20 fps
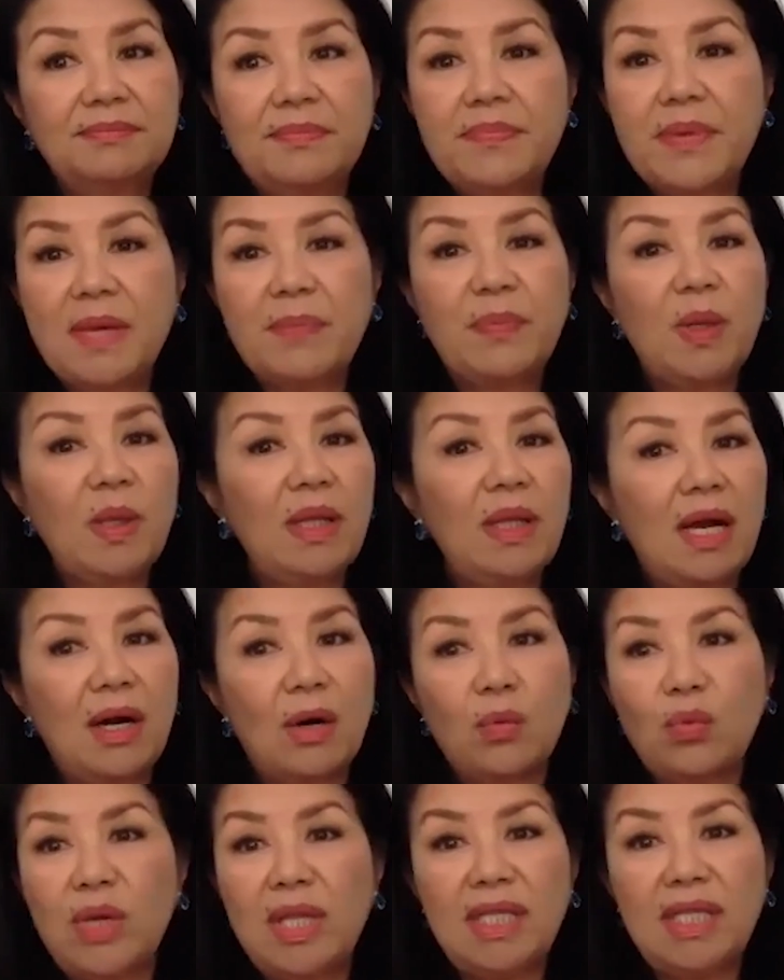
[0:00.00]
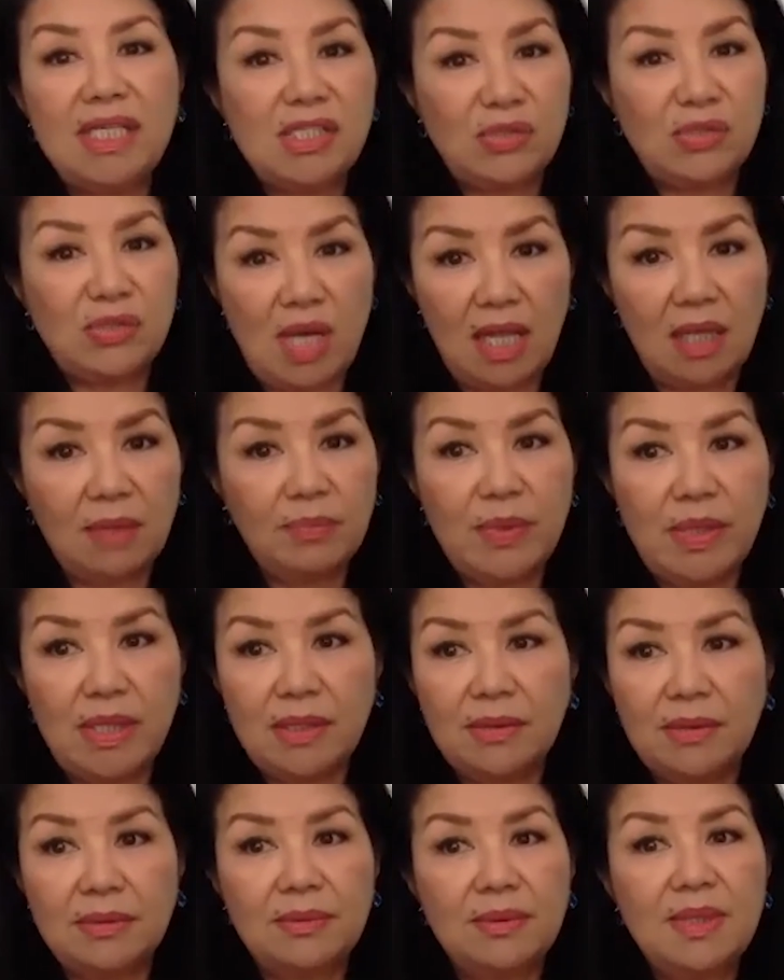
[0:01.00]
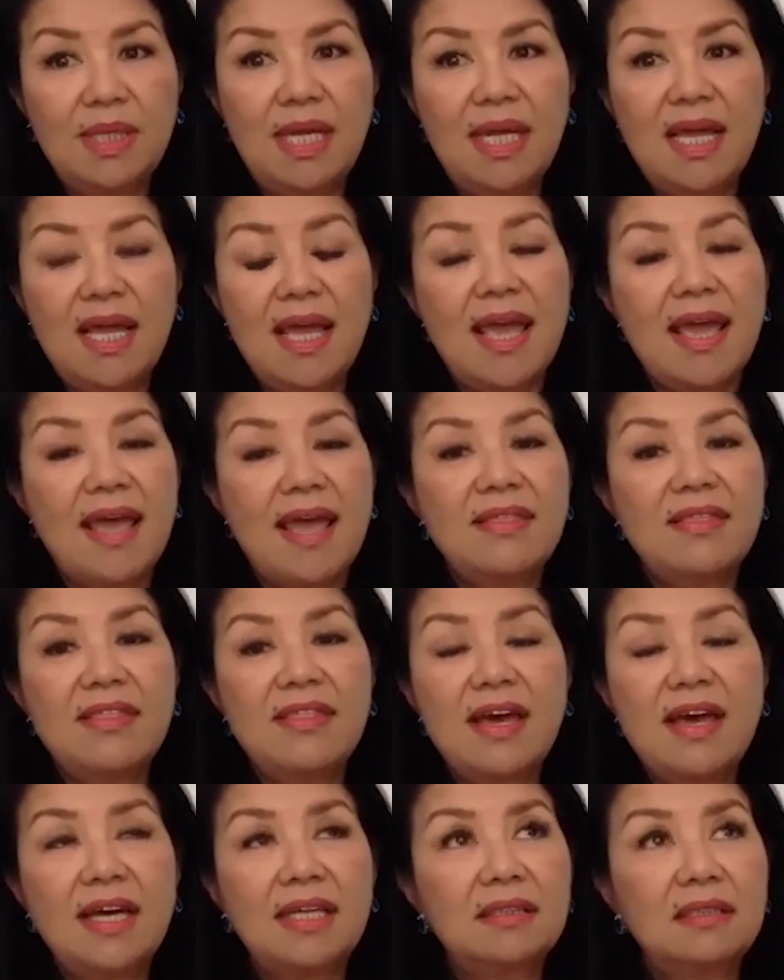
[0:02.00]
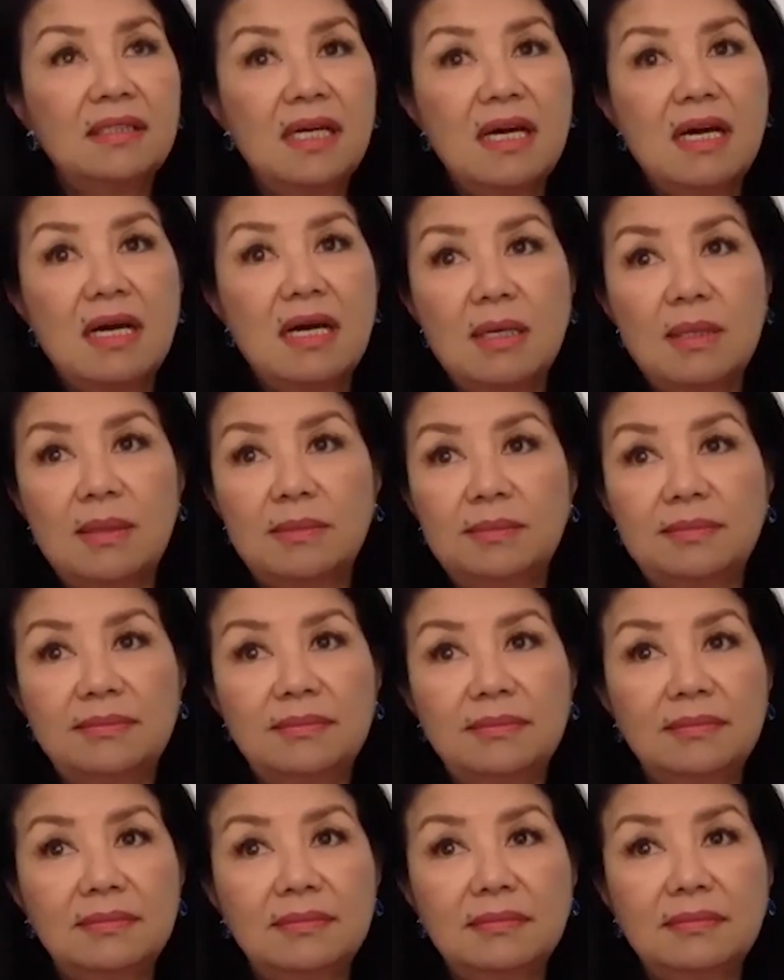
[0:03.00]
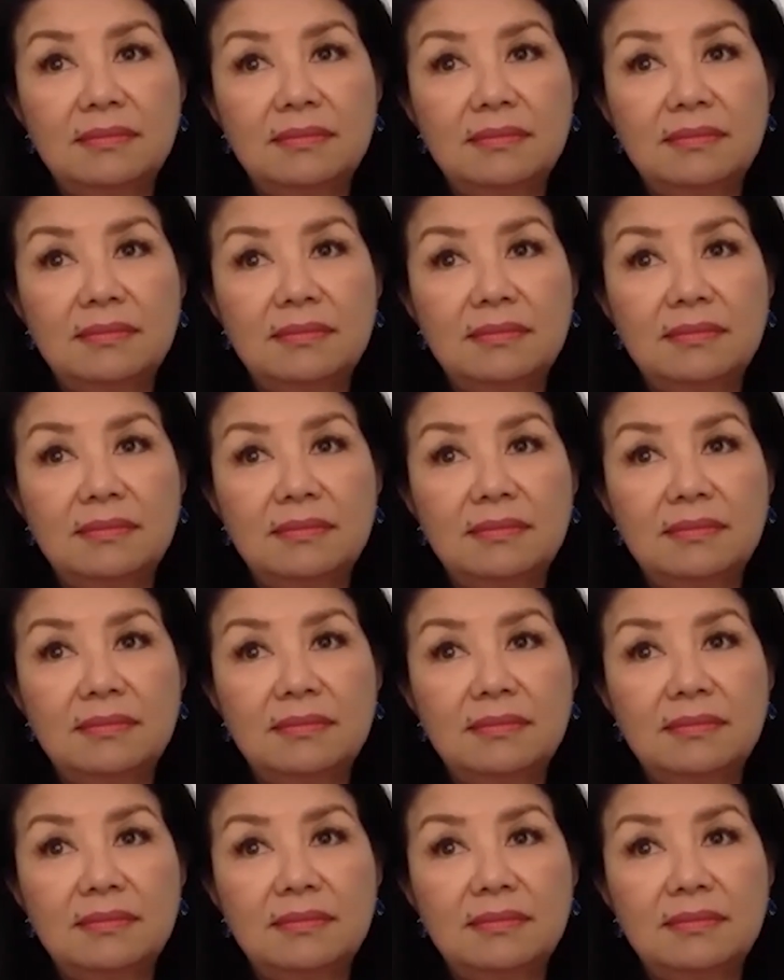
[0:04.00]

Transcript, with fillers: people are willing to help you and that um,